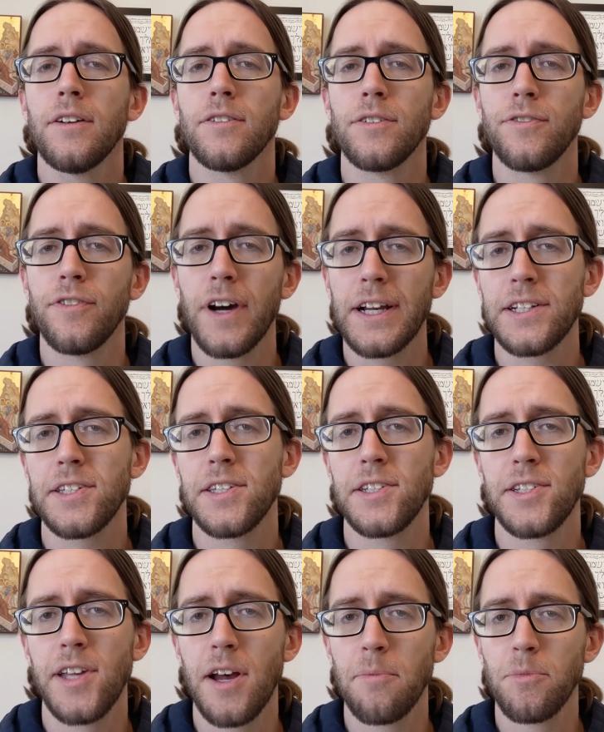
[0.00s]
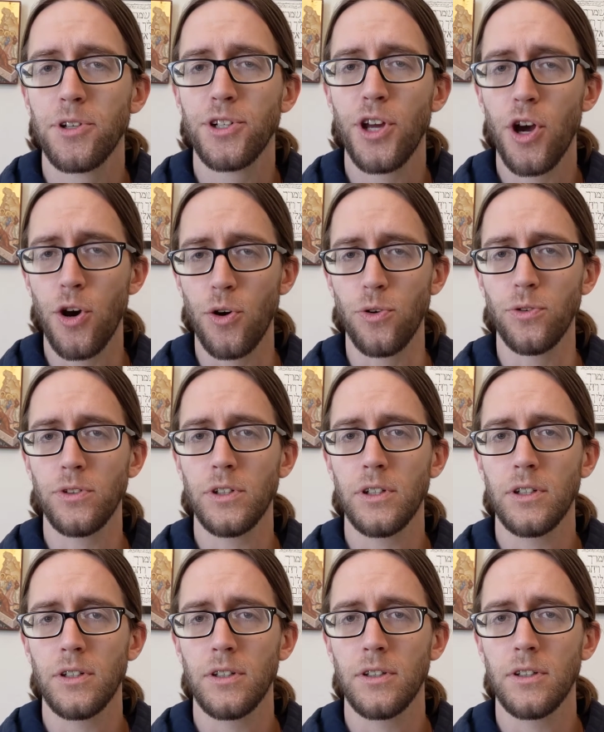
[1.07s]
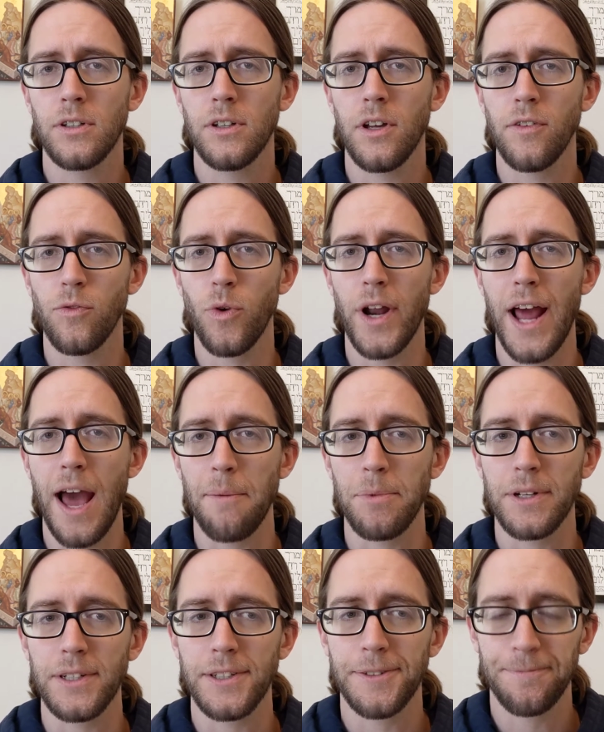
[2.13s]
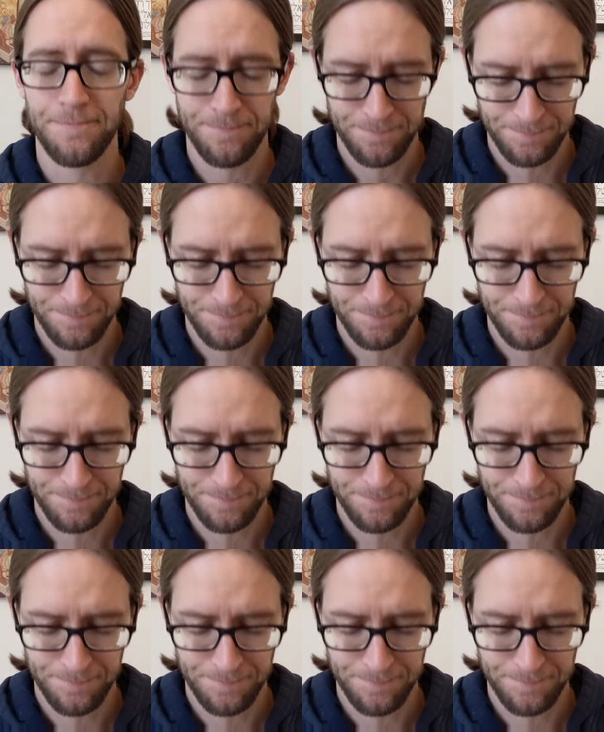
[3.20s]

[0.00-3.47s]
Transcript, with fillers: reflects the somber tone of what happened.